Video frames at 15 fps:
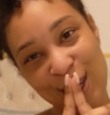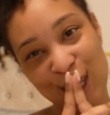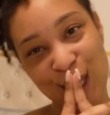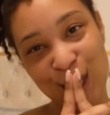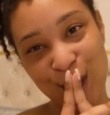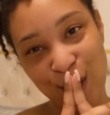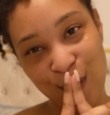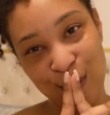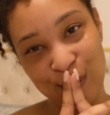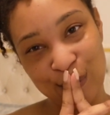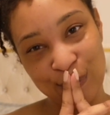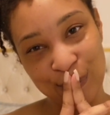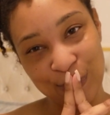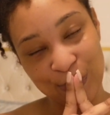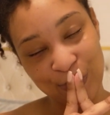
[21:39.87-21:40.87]
So
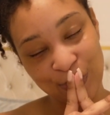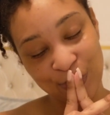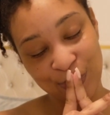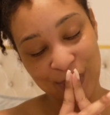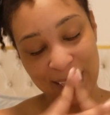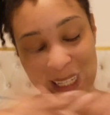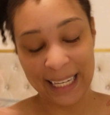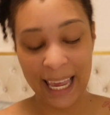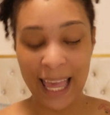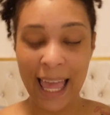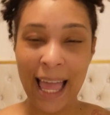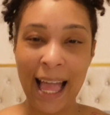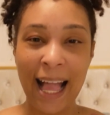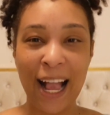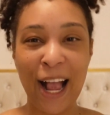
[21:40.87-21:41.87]

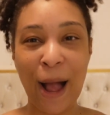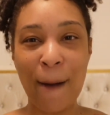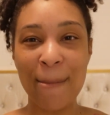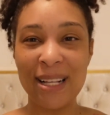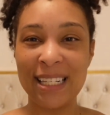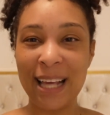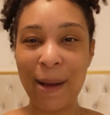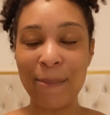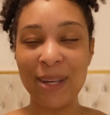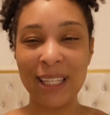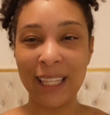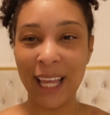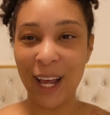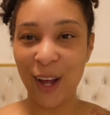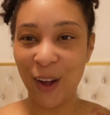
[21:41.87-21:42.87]
comment down
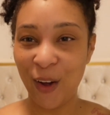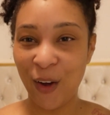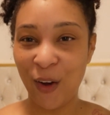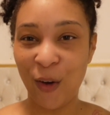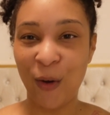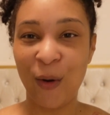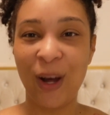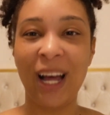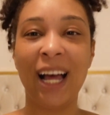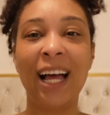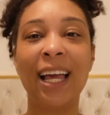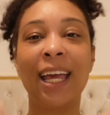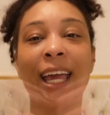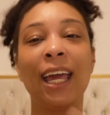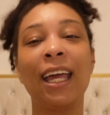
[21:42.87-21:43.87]
below.
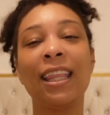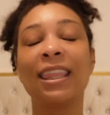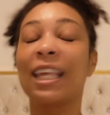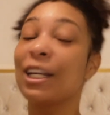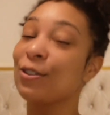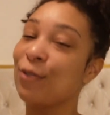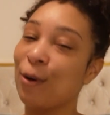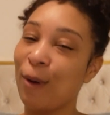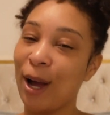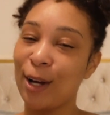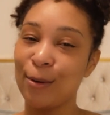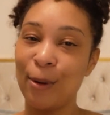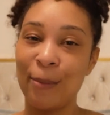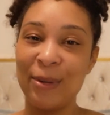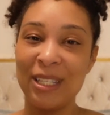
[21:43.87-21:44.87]
Again, thanks for
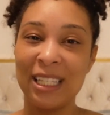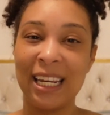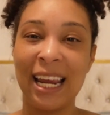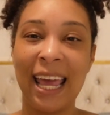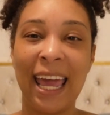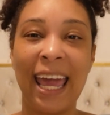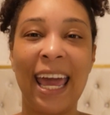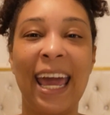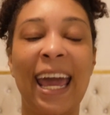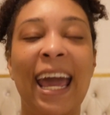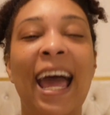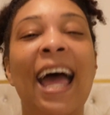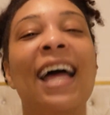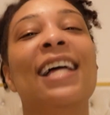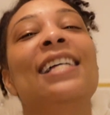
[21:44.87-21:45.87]
rocking with me
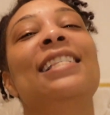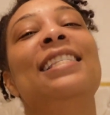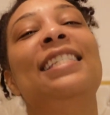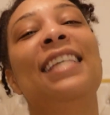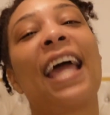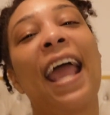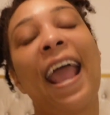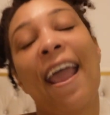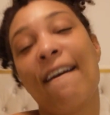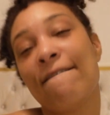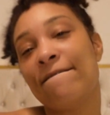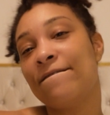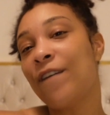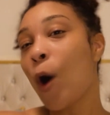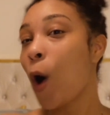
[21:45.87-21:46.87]
today day
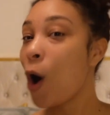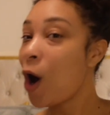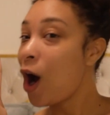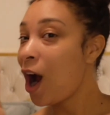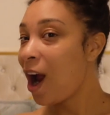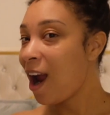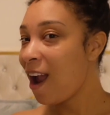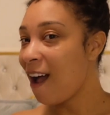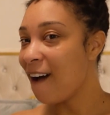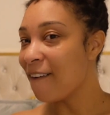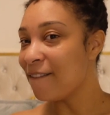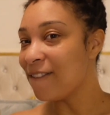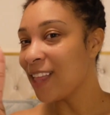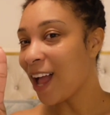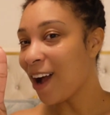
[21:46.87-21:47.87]
four
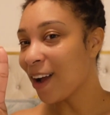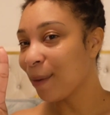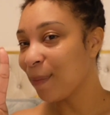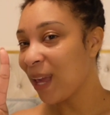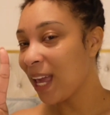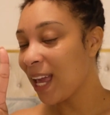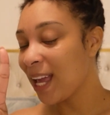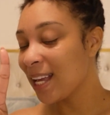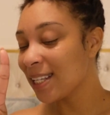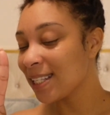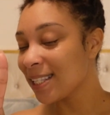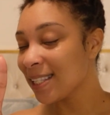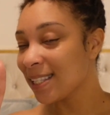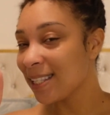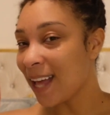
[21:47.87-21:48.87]
of Vlogmas.
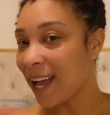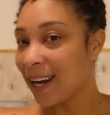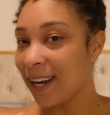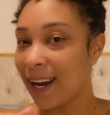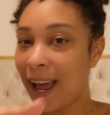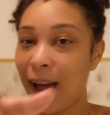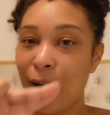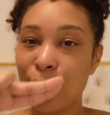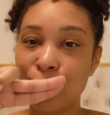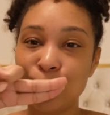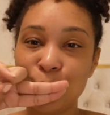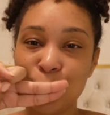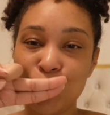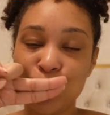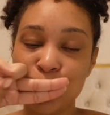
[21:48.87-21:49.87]
Signing out.
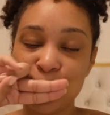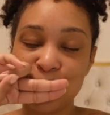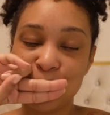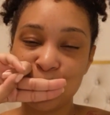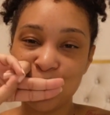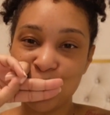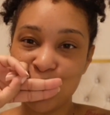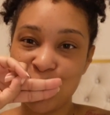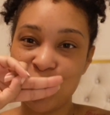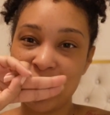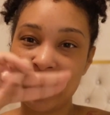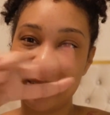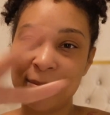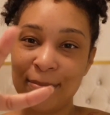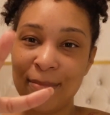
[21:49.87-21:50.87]

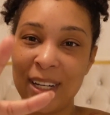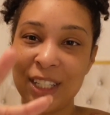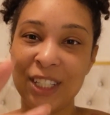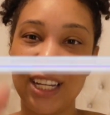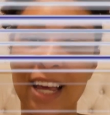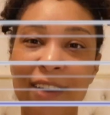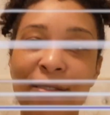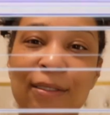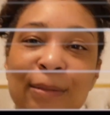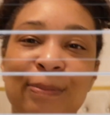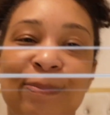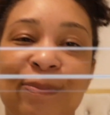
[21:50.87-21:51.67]
Much love.